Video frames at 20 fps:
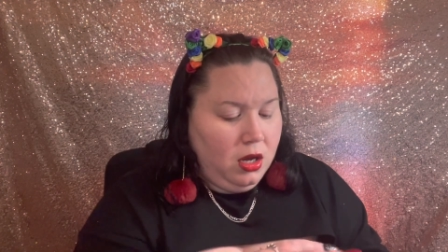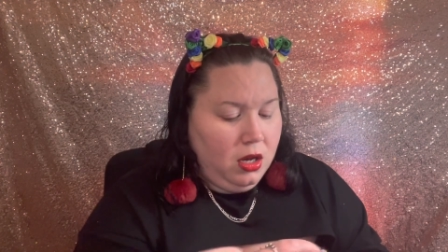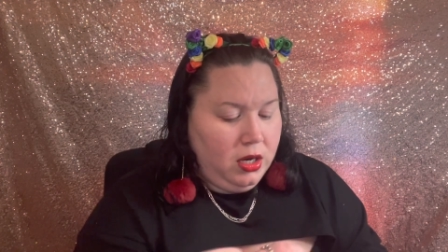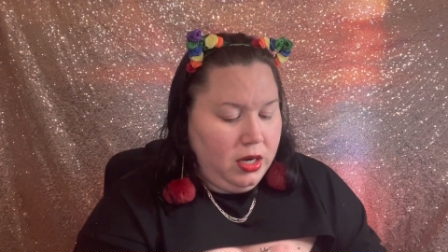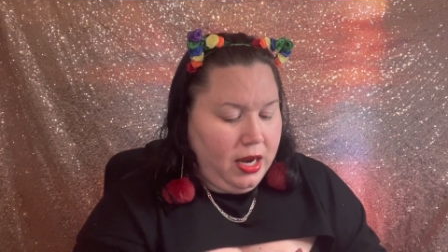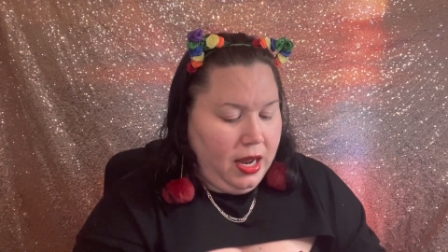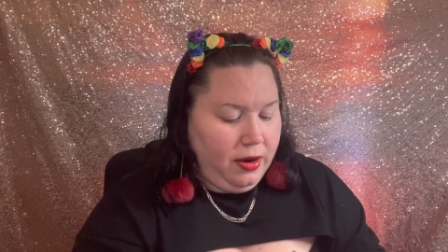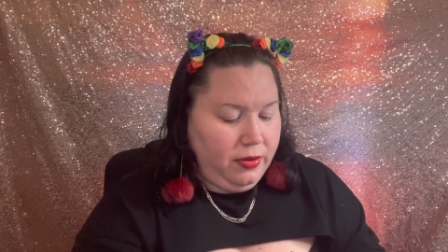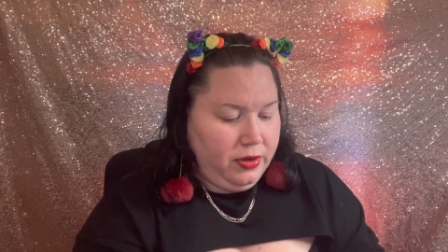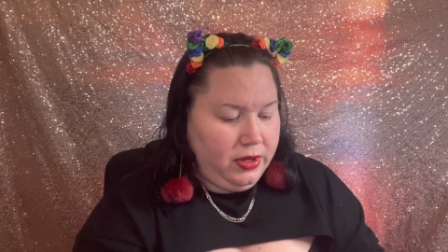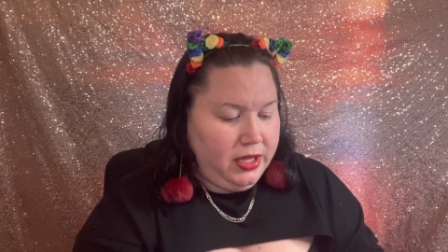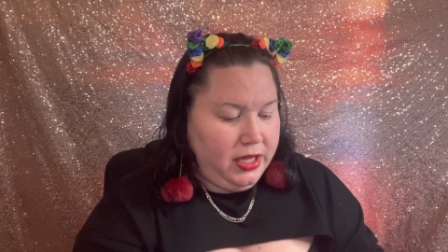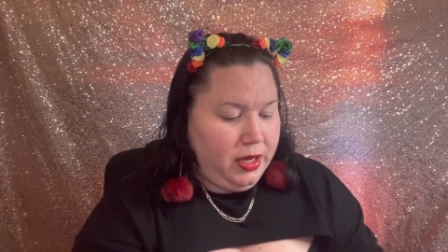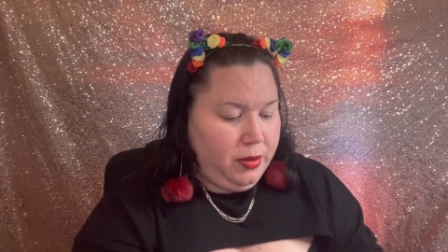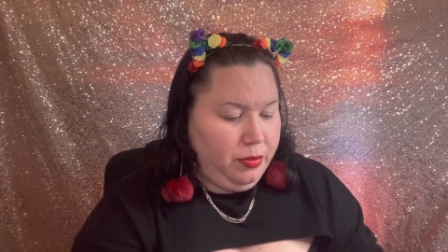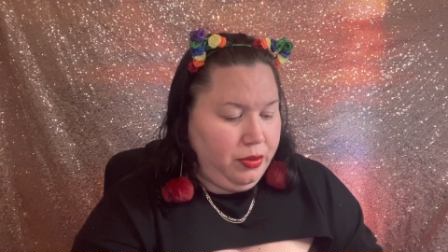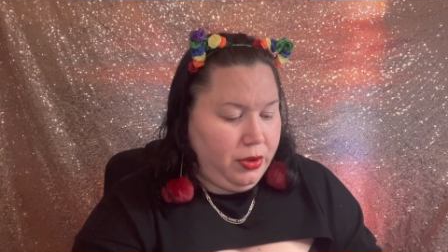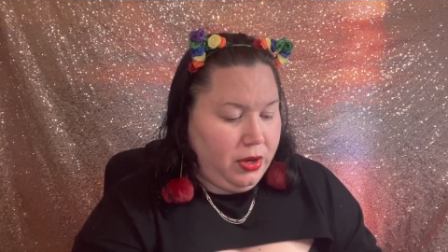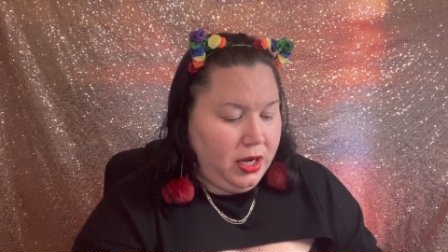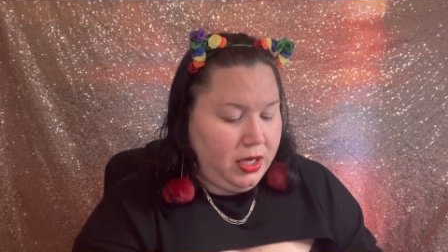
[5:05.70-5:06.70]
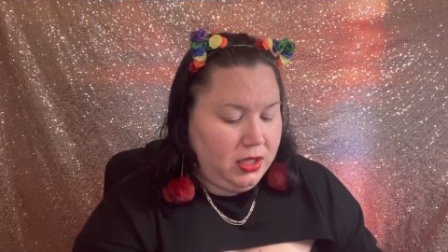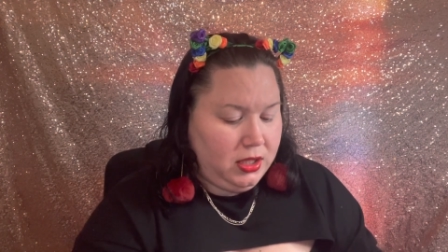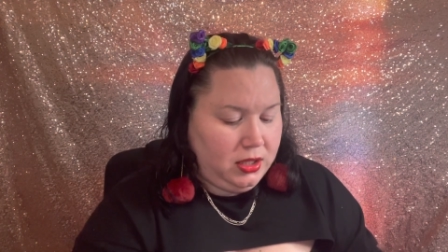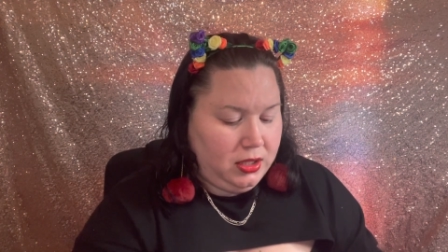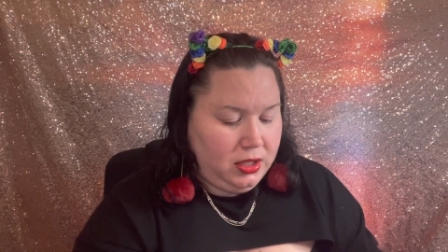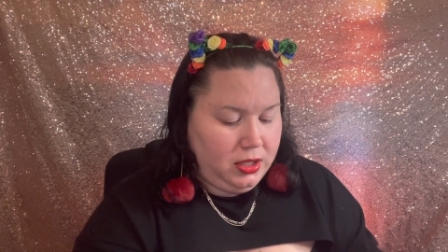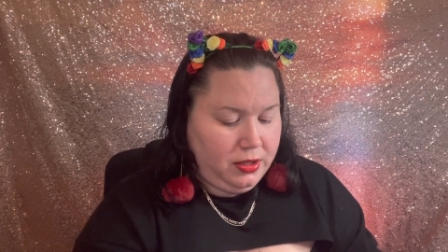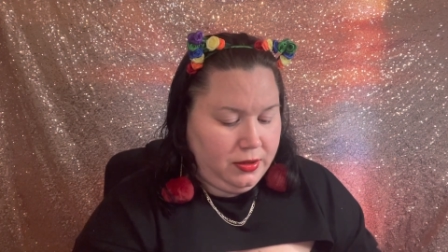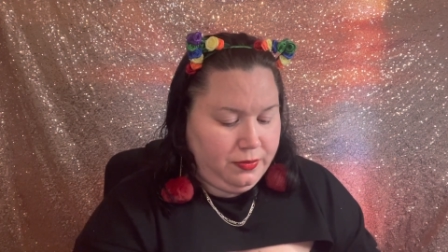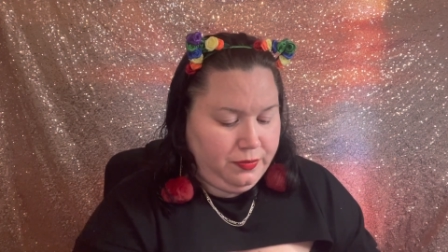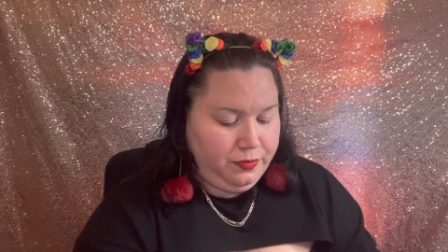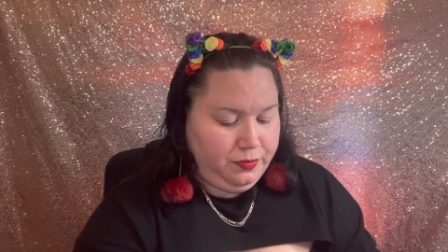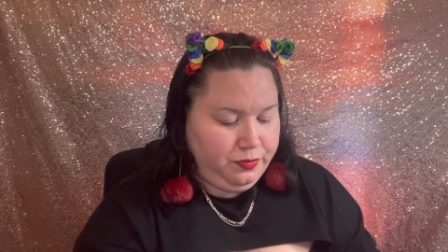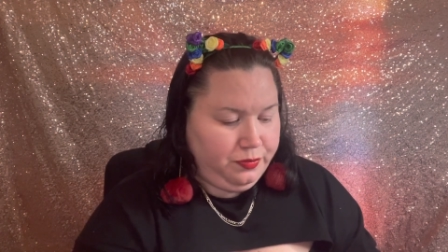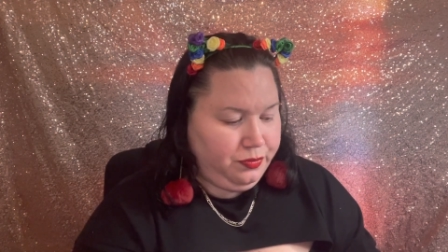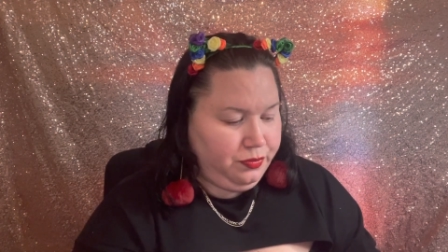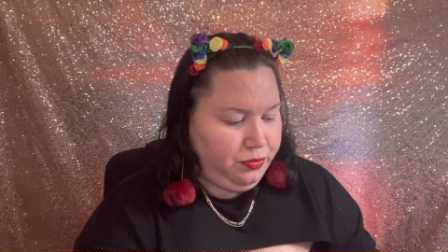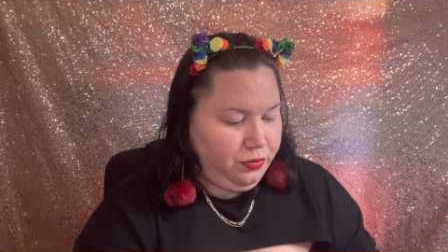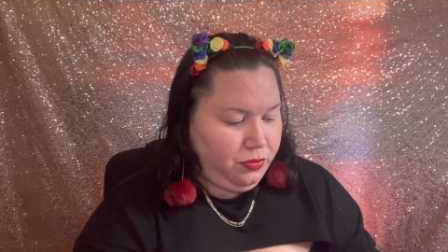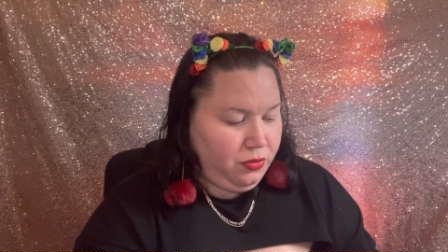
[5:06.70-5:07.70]
Not really impressed.
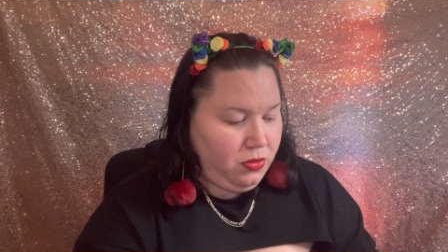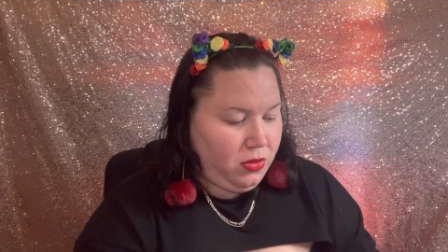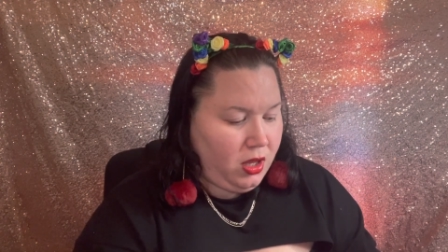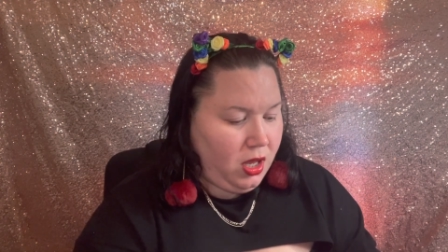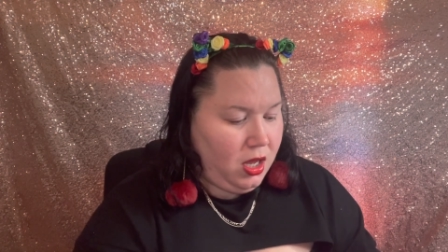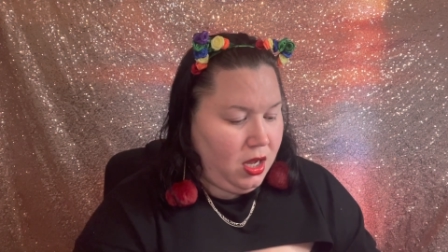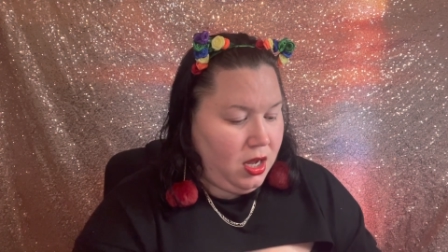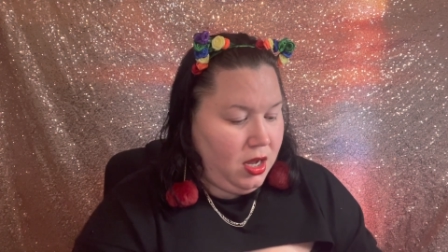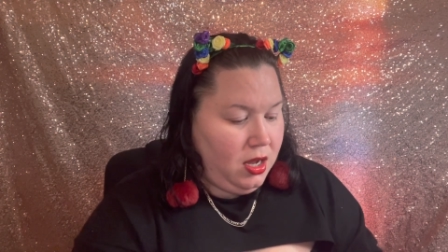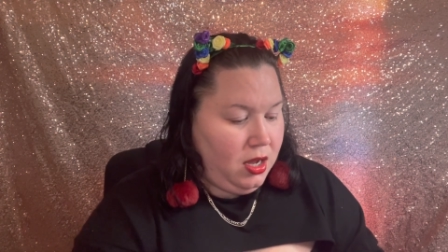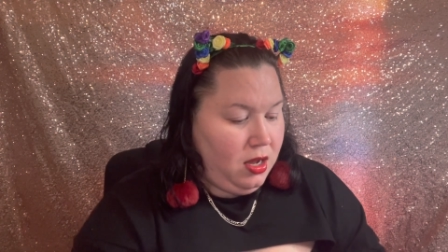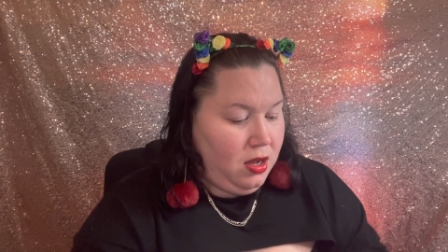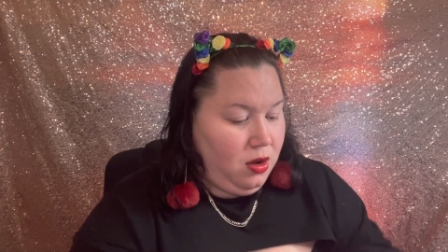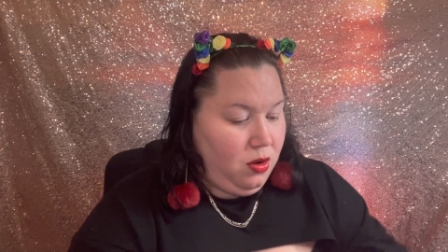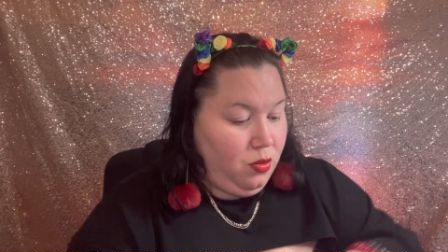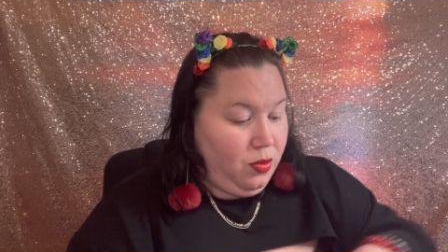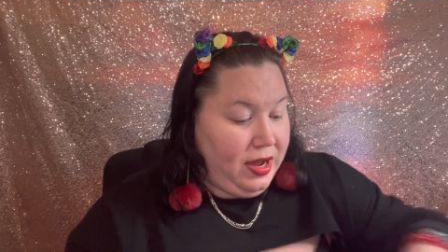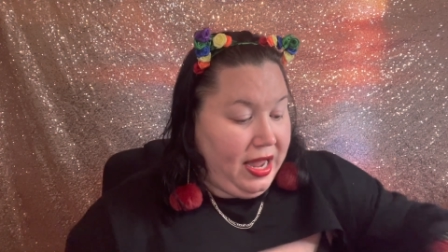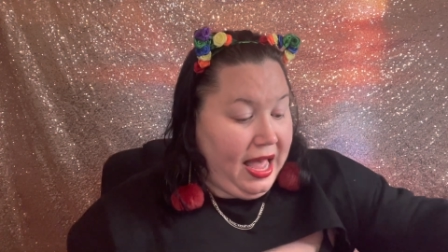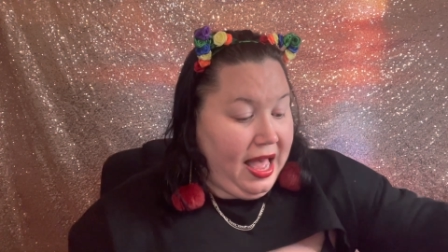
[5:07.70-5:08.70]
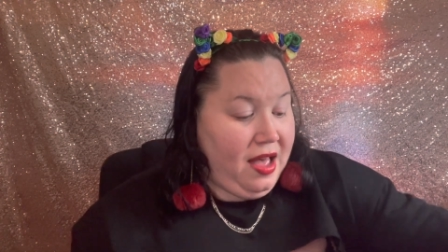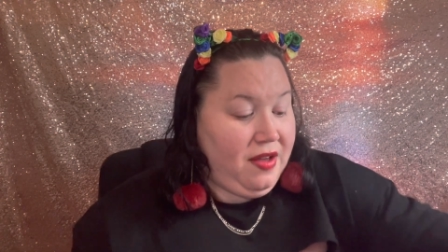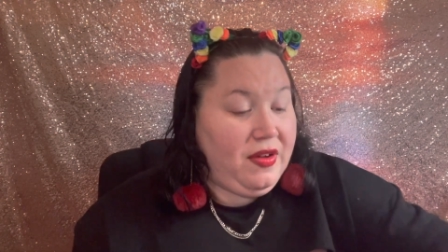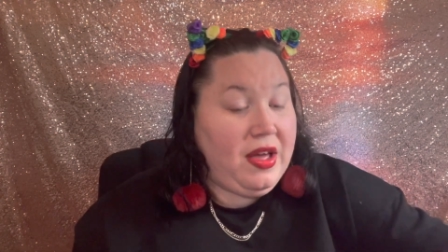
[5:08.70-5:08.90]
We have,